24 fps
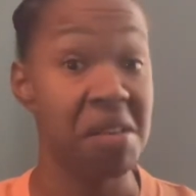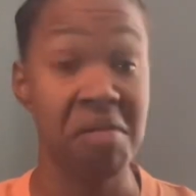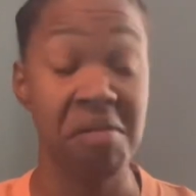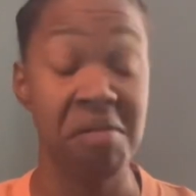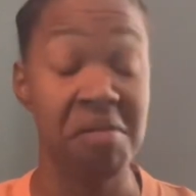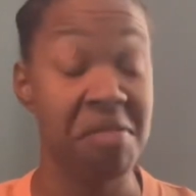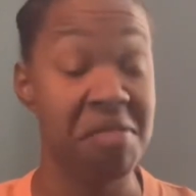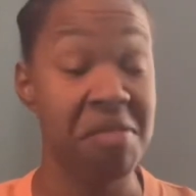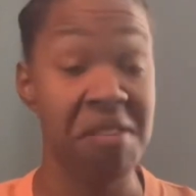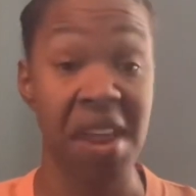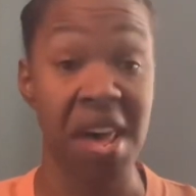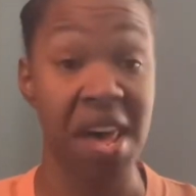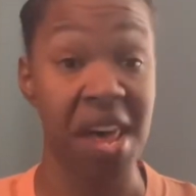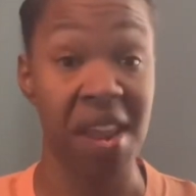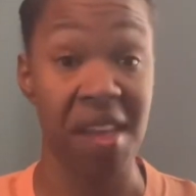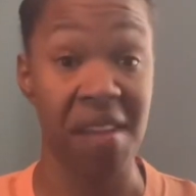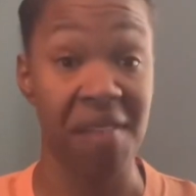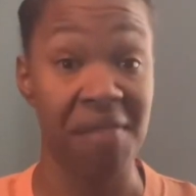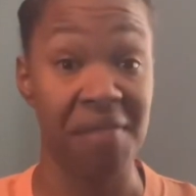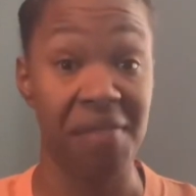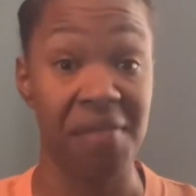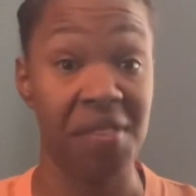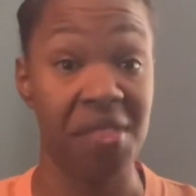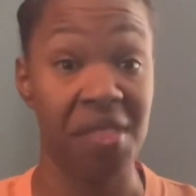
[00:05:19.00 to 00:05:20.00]
None
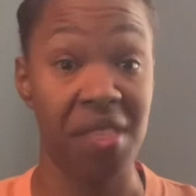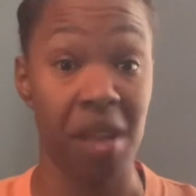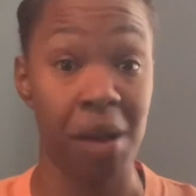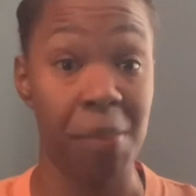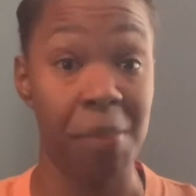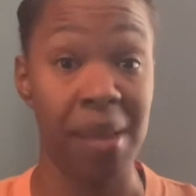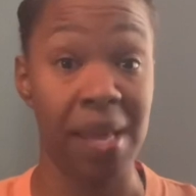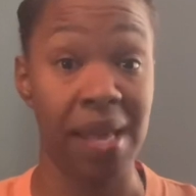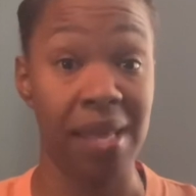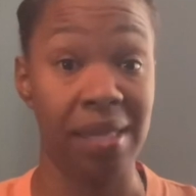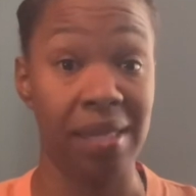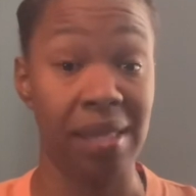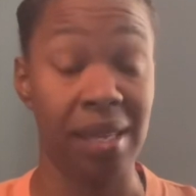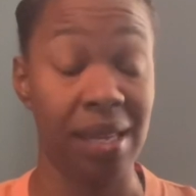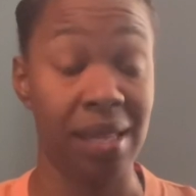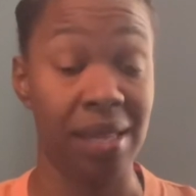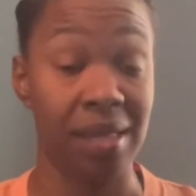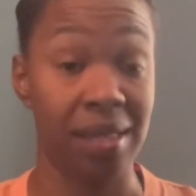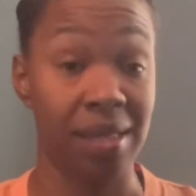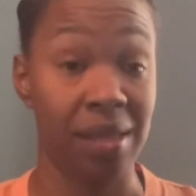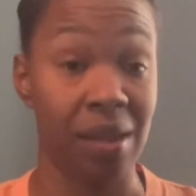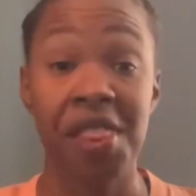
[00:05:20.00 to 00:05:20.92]
of their business.